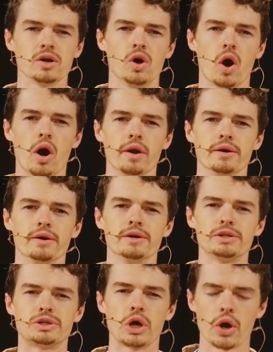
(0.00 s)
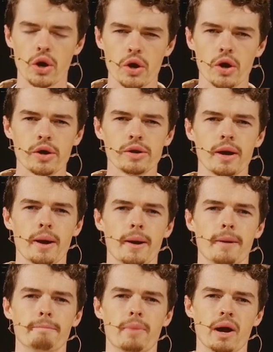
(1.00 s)
God, turn
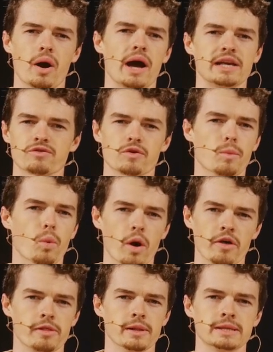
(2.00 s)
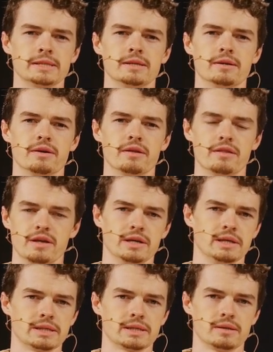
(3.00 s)
my eyes from worthless
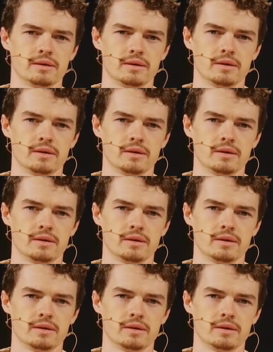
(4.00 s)
things.